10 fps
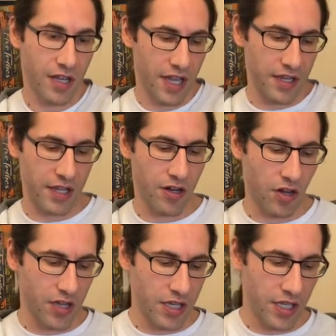And then
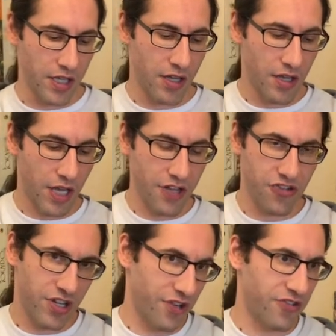on the
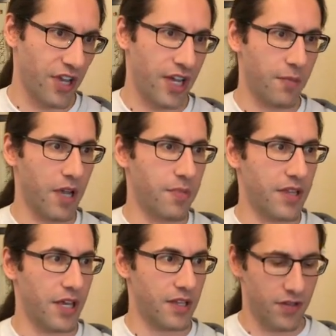engineer side, it might be
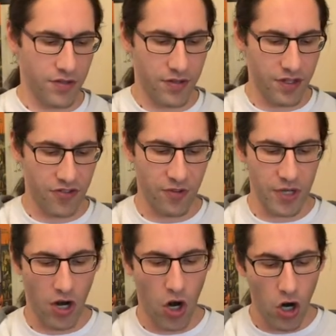that you need
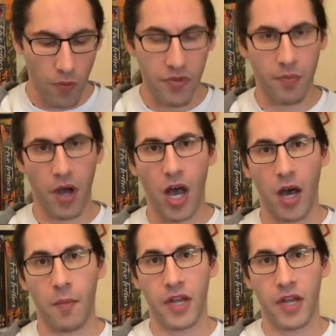somebody to arm the bomb,